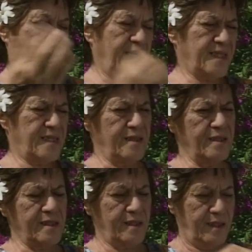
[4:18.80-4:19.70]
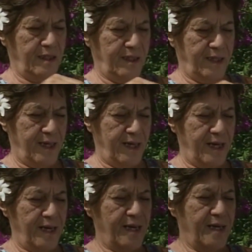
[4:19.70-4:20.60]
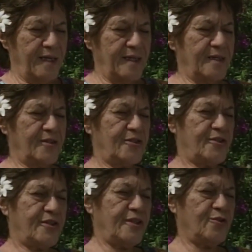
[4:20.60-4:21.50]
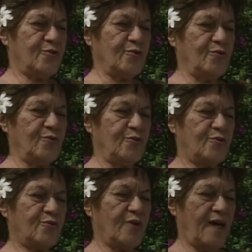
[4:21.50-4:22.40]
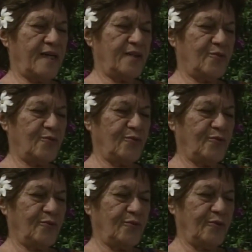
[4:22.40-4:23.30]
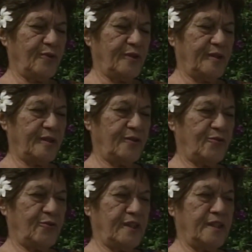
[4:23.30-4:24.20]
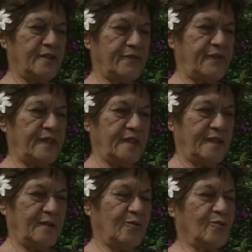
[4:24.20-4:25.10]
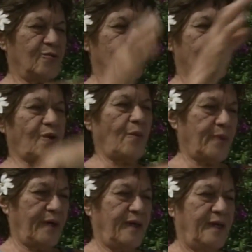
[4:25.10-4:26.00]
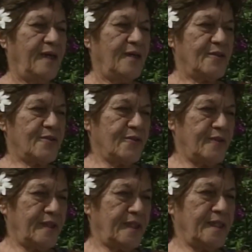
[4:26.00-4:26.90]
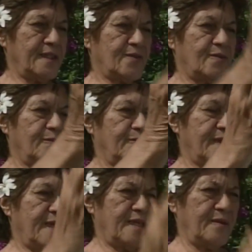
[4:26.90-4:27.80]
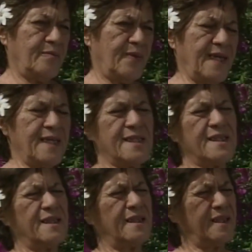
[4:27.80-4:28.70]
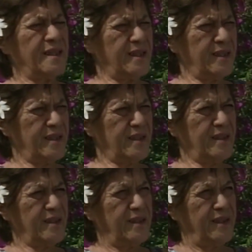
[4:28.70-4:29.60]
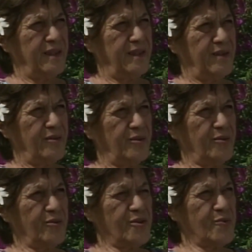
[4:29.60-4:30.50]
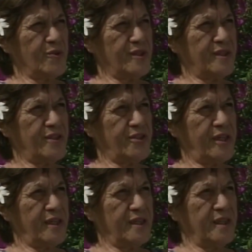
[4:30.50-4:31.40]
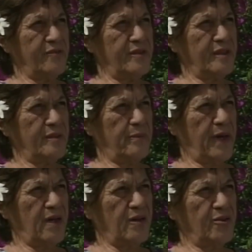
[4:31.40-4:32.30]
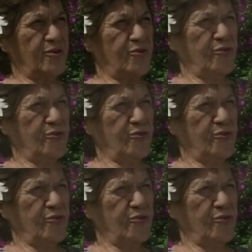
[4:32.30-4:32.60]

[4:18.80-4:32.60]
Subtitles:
masters, and she too tried to interfere or to stop certain things from taking place, and of course she had given the power